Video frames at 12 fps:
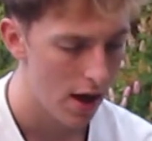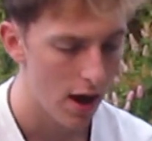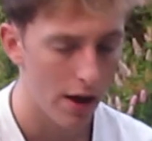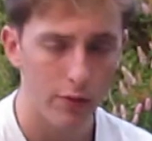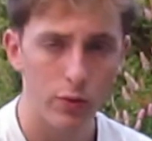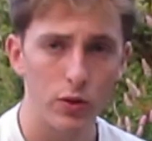
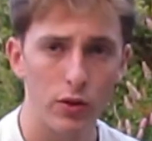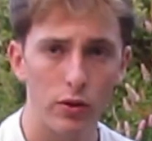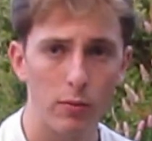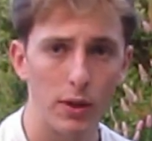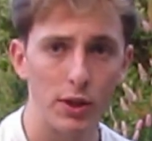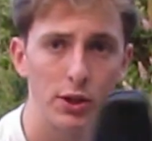I've also got
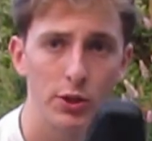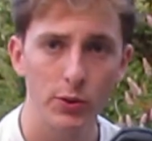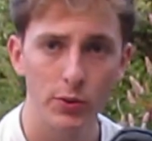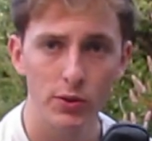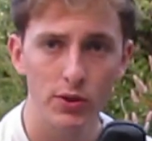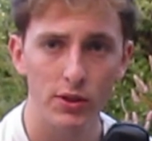my
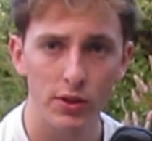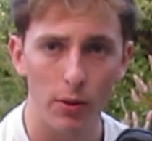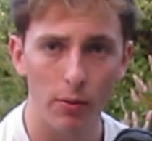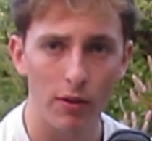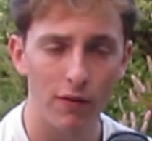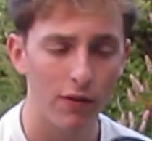shoes, so I'm
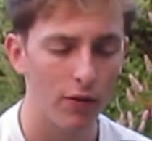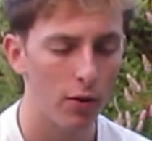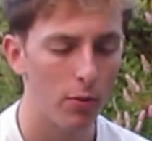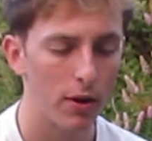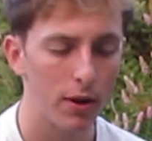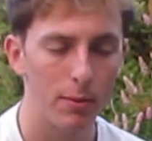going to throw
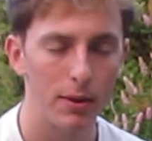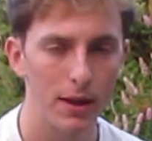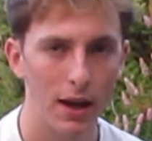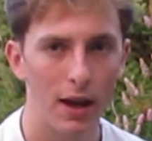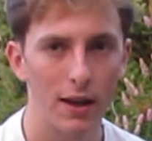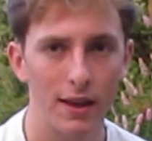one up in the
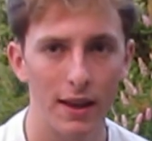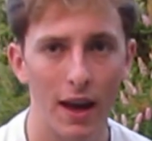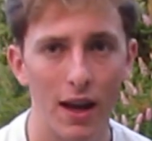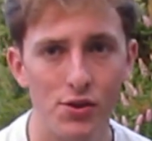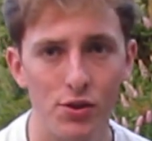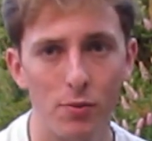air and then
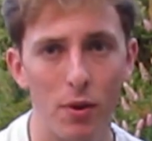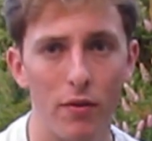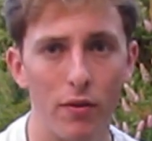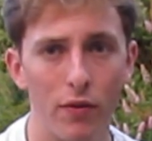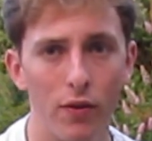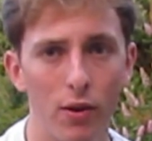catch it with my
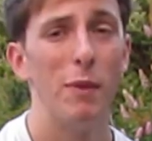other foot.